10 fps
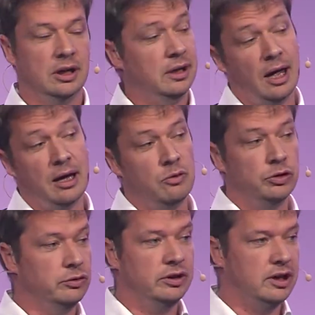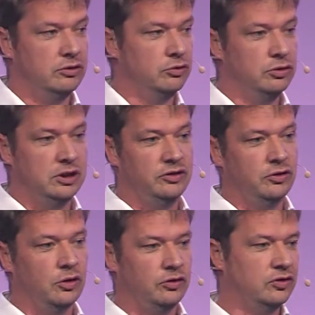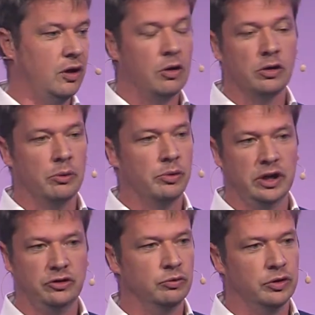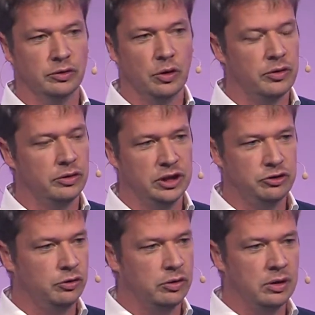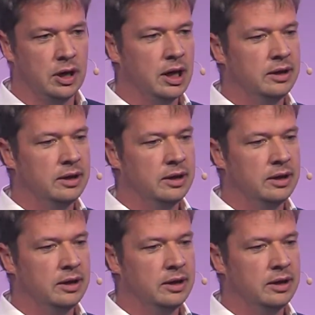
and I wouldn't dare to discuss a collaboration with another insurer